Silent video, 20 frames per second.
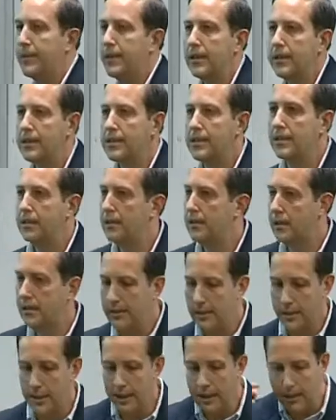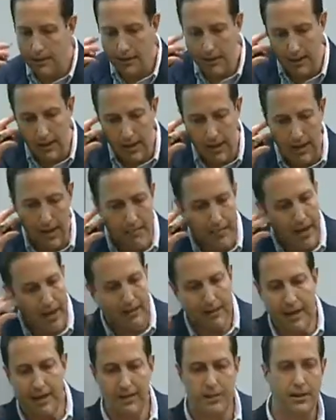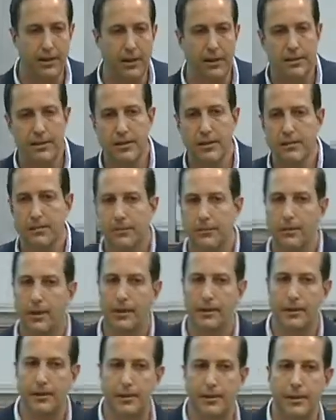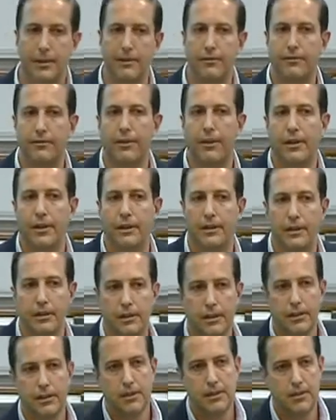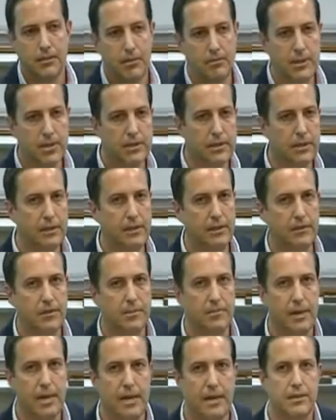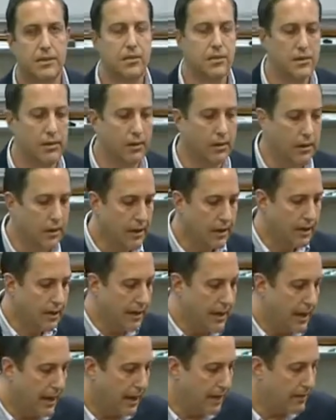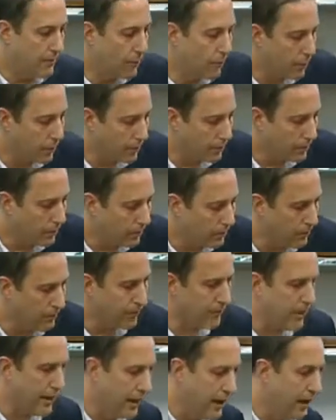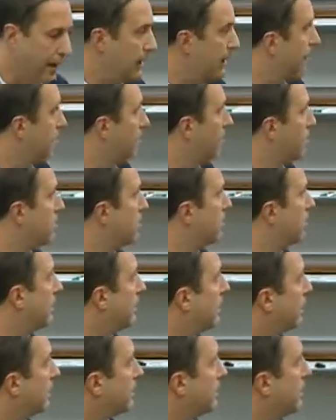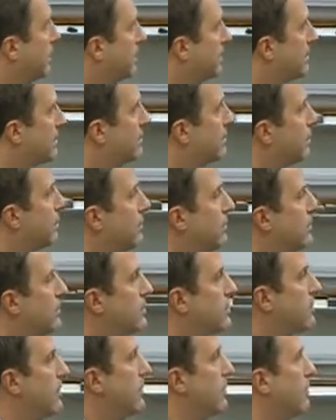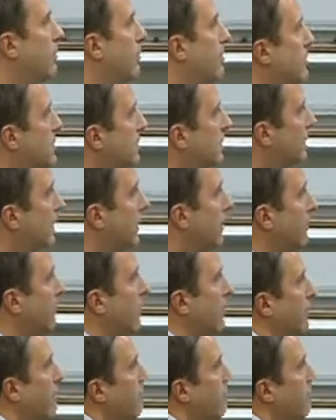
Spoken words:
things in the area, and I'm not allowed to talk to him throughout the entire flight. So I'm just sitting there as a passenger. And we're flying in, and we're doing a typical instrument approach into Kelly Air